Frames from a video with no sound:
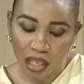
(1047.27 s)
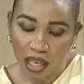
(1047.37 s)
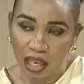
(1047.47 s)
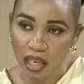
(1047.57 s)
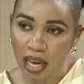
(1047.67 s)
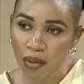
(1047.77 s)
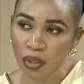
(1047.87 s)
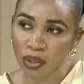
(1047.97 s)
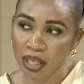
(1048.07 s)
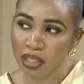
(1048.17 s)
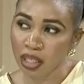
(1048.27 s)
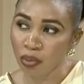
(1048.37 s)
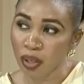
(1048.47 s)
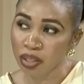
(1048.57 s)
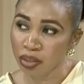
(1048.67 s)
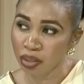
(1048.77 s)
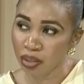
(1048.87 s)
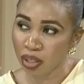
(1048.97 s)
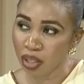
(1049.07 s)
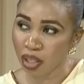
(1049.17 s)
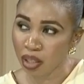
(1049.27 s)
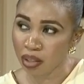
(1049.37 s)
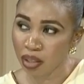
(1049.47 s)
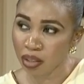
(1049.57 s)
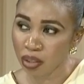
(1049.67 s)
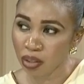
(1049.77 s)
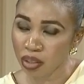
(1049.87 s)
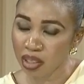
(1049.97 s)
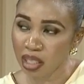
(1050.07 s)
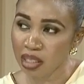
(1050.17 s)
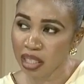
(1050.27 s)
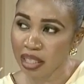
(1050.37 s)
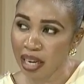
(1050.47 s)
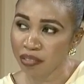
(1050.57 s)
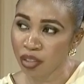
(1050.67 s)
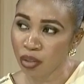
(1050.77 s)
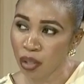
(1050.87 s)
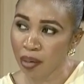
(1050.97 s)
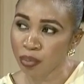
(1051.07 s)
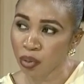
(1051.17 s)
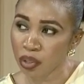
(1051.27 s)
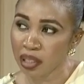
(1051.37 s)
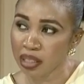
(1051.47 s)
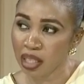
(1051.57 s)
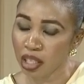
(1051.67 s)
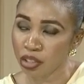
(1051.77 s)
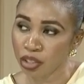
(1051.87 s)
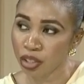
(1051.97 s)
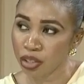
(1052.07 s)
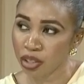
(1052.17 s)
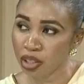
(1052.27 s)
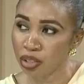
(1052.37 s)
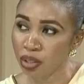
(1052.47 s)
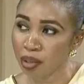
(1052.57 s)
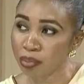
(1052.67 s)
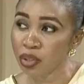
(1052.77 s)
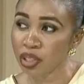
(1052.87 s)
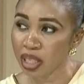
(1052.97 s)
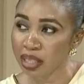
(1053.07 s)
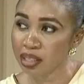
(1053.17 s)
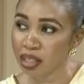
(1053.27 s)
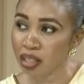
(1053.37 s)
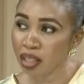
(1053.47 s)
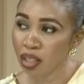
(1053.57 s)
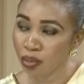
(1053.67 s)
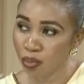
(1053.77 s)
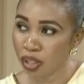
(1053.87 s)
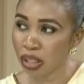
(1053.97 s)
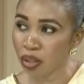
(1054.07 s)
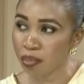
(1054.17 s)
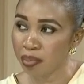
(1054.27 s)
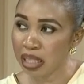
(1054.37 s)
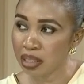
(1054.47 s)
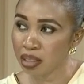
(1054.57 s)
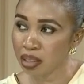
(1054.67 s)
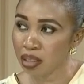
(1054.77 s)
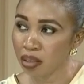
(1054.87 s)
I want to ask a question concerning that. Have you approached, as an association, did you approach Nice Health with your complaints?